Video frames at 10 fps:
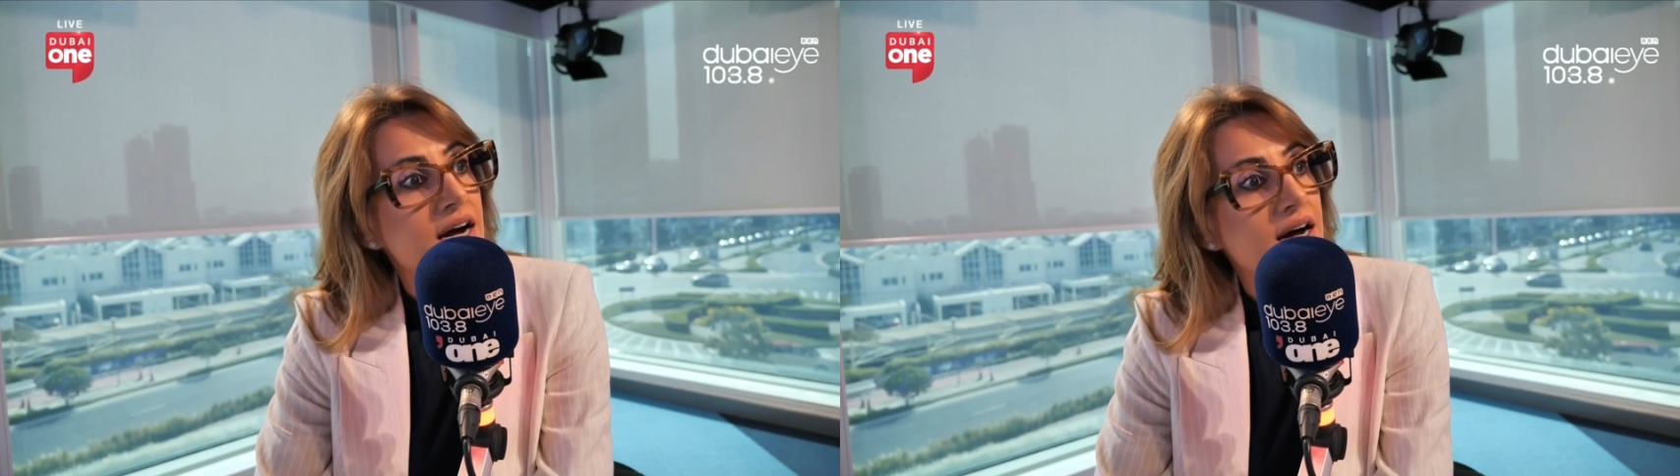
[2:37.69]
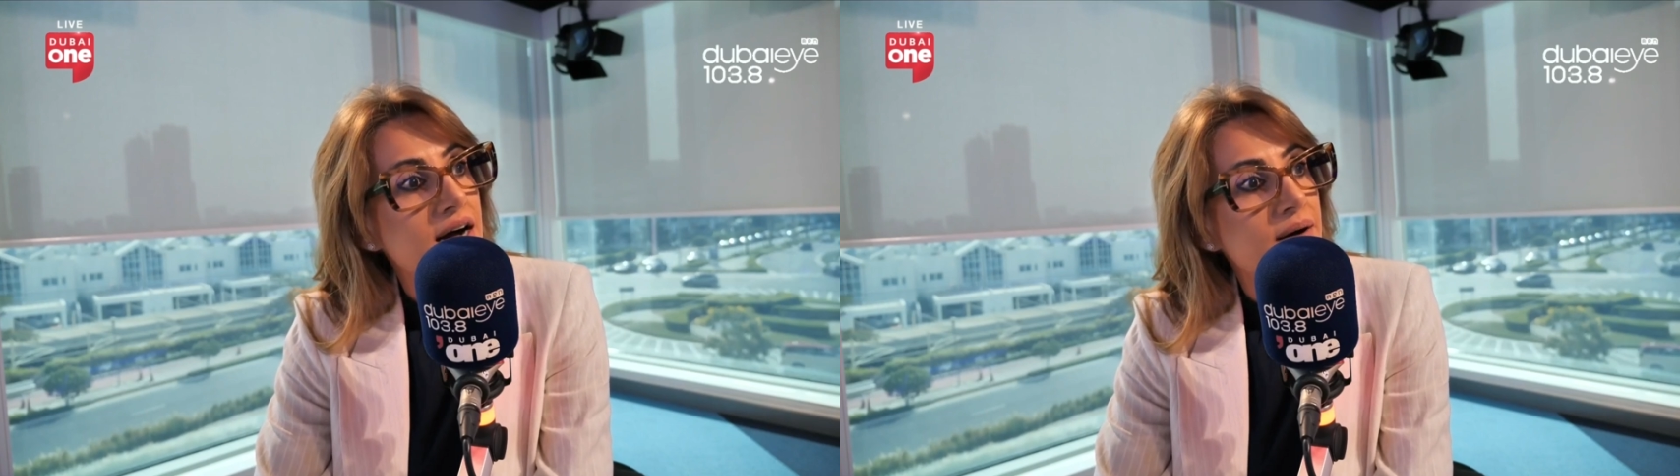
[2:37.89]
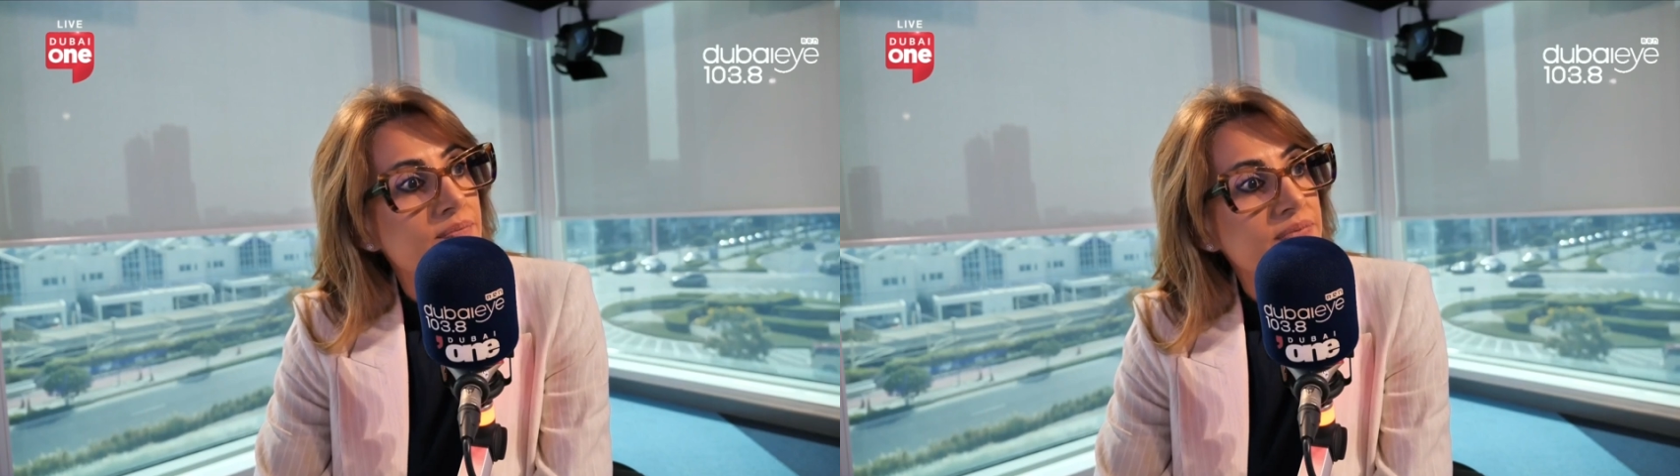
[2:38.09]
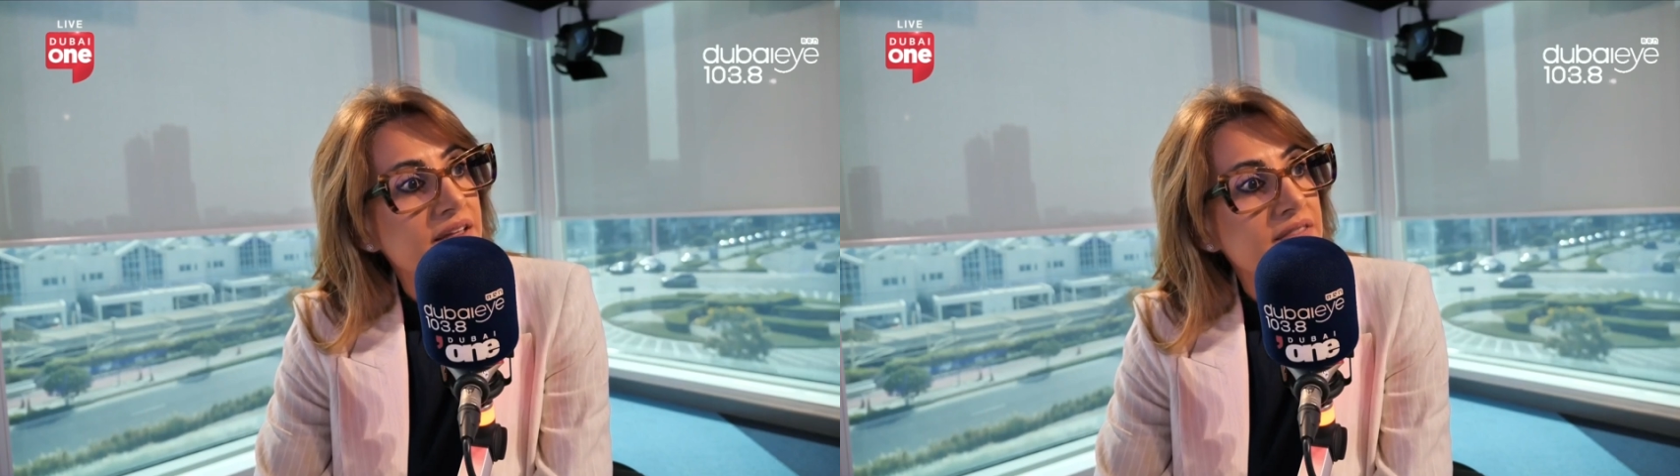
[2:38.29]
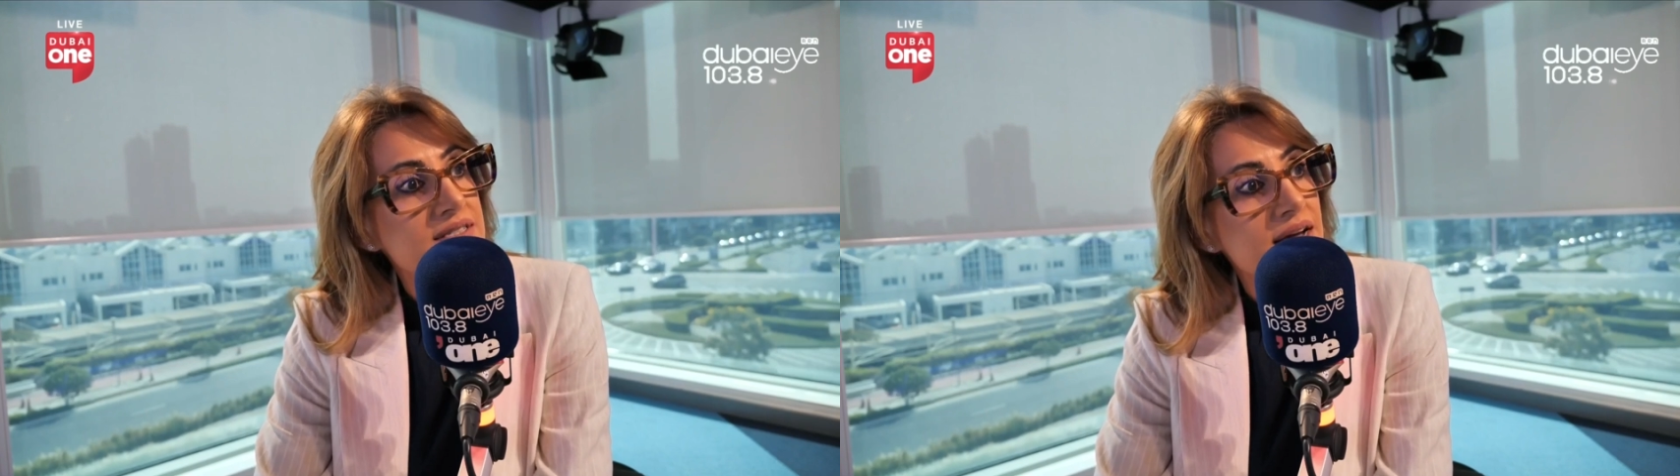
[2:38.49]
um,
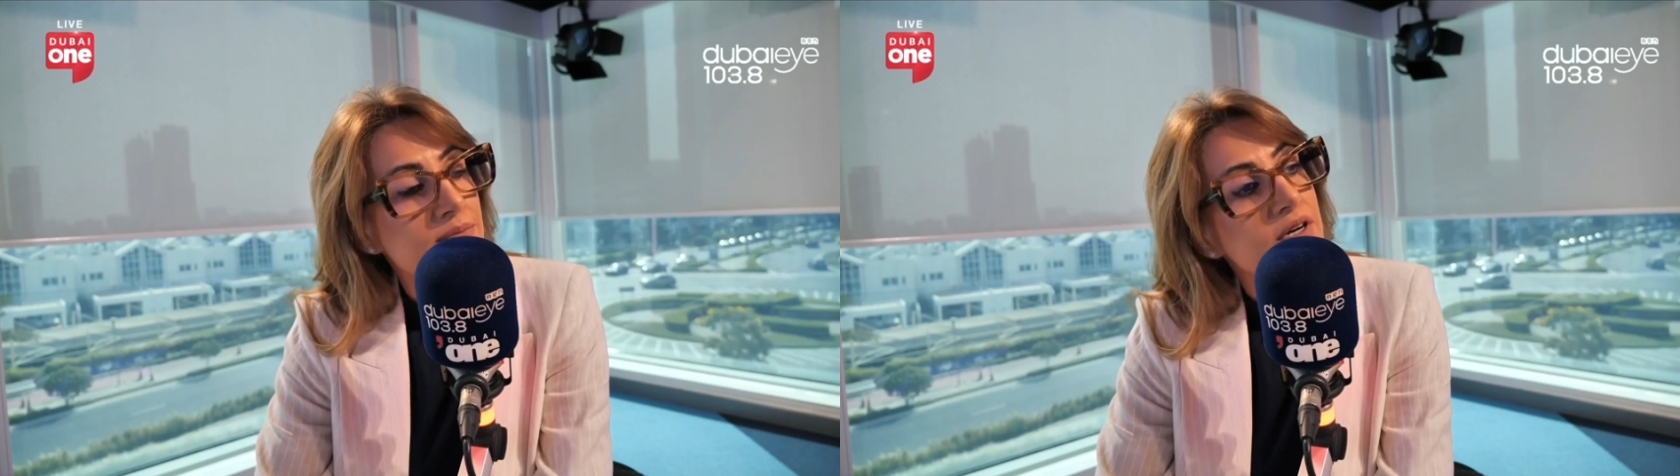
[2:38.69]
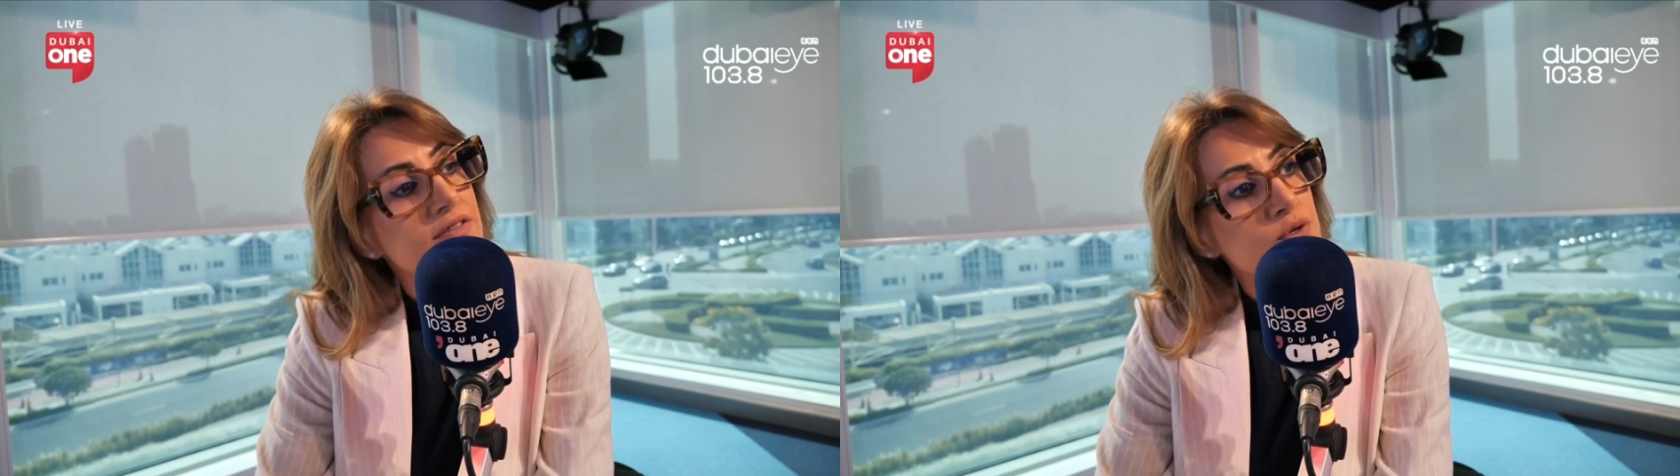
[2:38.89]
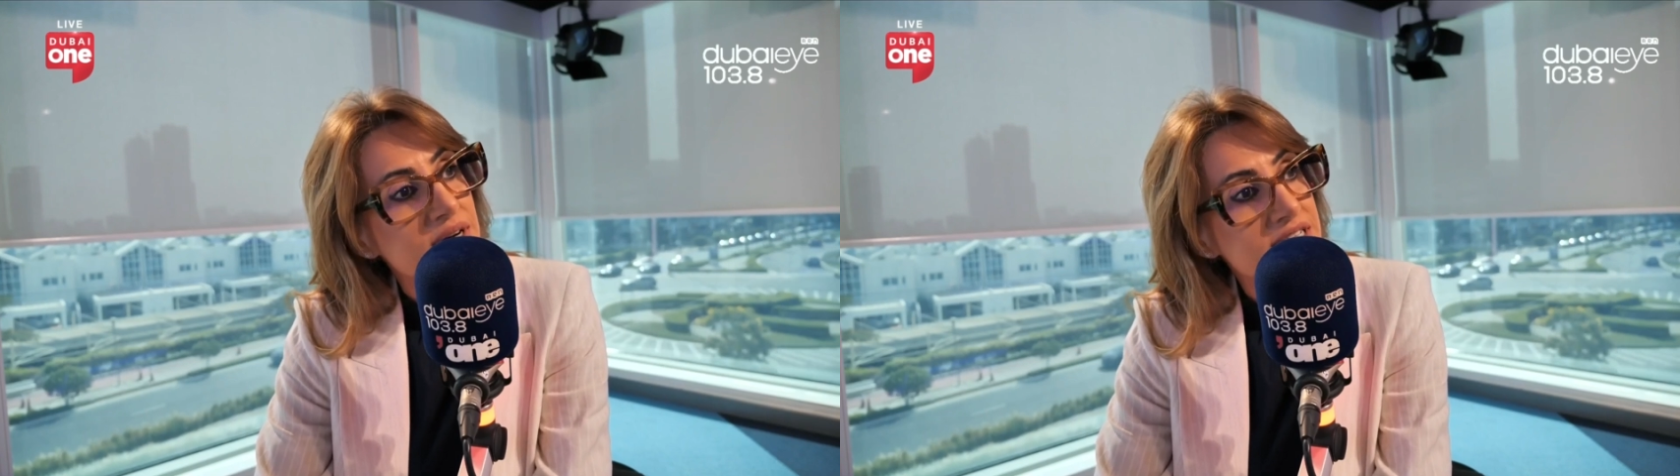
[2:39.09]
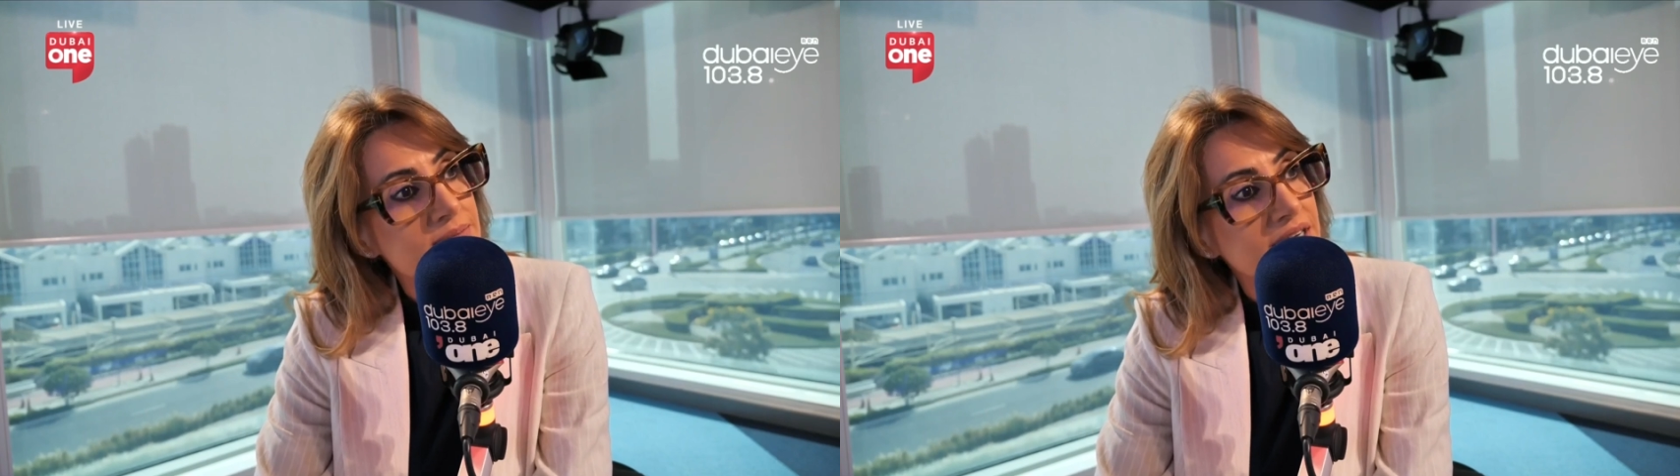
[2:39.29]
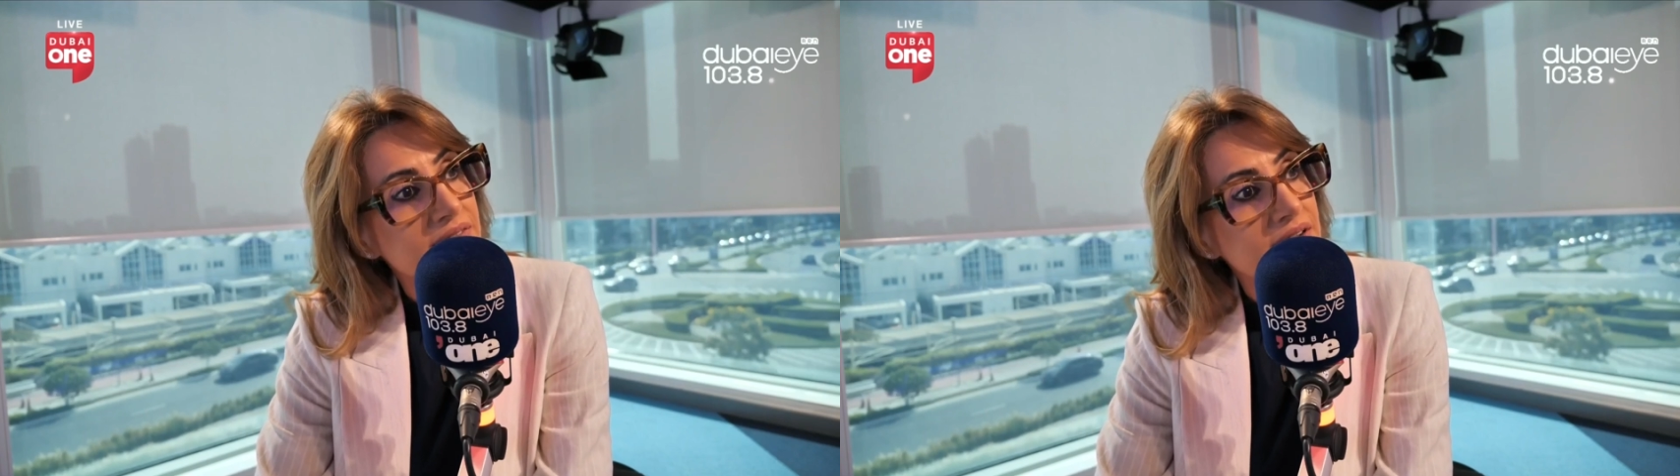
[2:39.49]
in the segment of 20
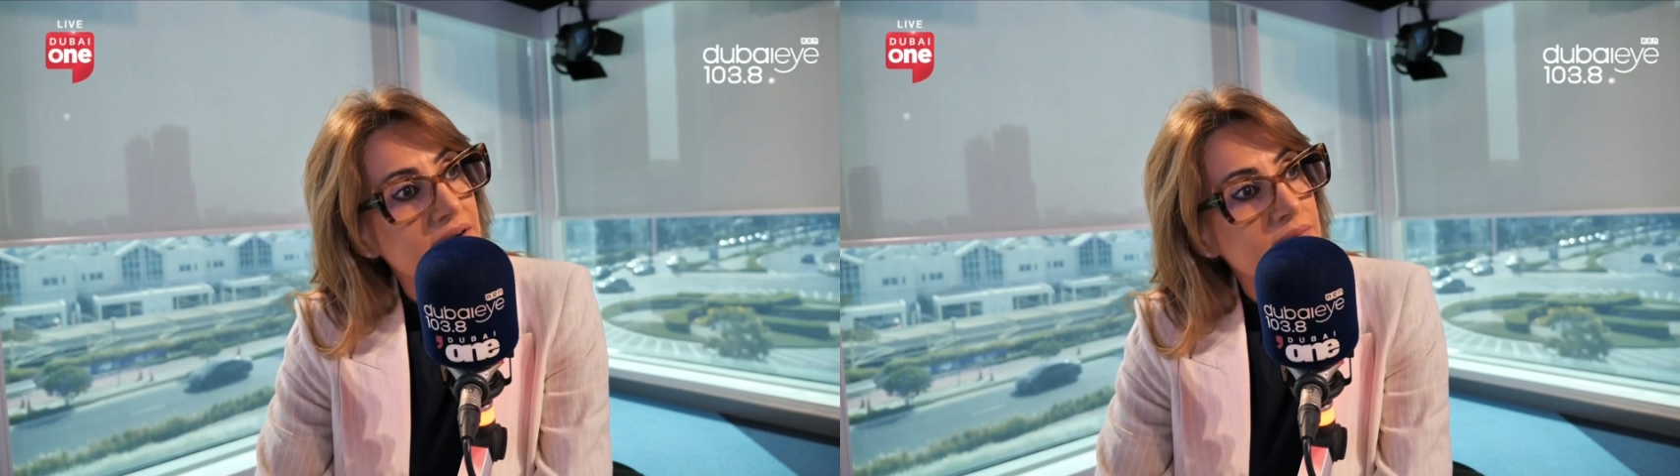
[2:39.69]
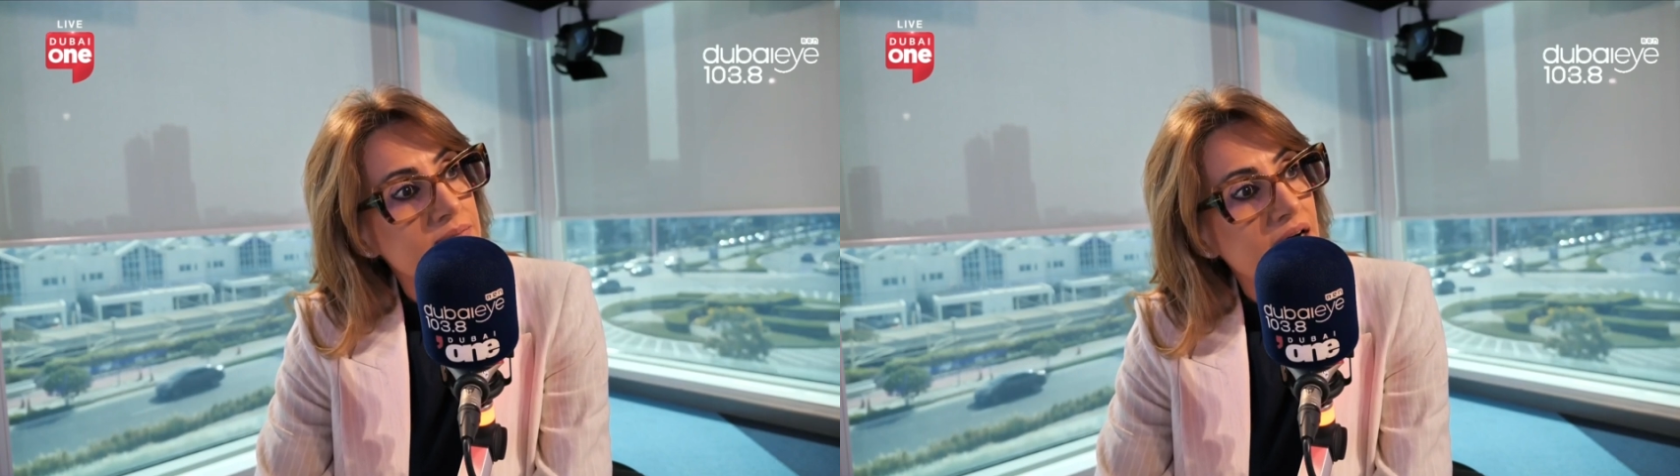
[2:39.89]
million dirham